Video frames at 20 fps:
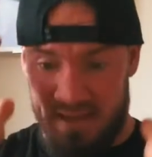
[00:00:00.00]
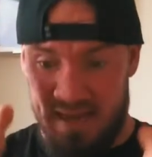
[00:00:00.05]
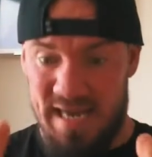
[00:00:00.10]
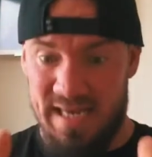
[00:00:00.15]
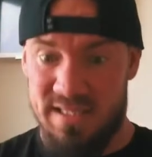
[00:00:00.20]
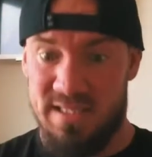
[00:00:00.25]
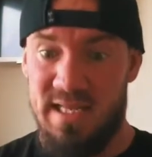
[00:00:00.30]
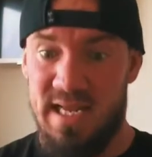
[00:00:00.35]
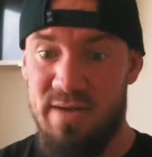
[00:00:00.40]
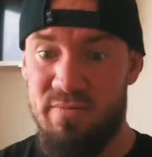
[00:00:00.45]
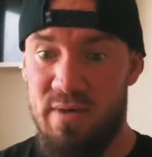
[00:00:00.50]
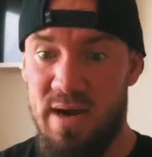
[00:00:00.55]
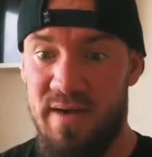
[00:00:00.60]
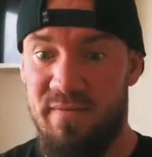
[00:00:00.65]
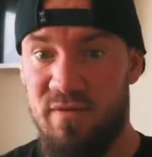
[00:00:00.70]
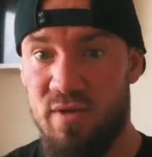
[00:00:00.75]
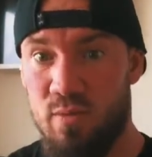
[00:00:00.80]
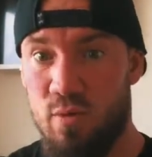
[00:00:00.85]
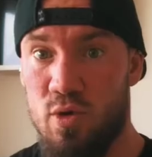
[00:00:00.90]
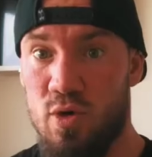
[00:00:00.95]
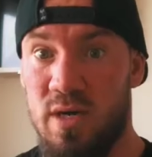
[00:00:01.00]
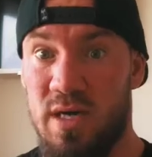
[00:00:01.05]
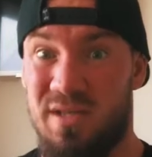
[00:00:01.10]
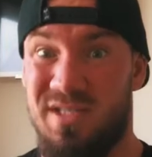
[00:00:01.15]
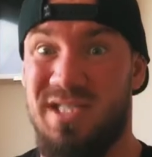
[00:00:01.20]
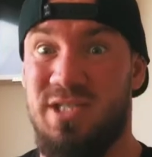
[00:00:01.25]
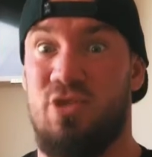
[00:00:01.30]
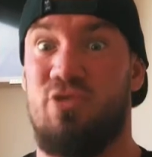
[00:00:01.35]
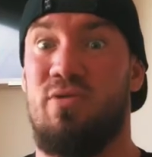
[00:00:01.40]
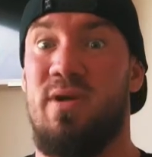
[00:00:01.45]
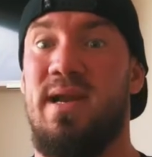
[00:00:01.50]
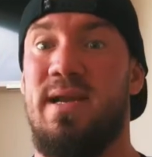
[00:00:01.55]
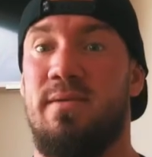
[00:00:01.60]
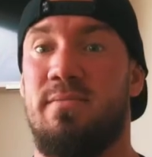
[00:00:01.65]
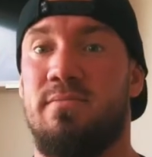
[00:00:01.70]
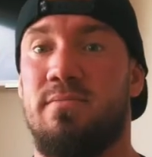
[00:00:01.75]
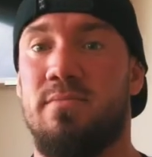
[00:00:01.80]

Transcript: It's there ready for the workouts. That's great.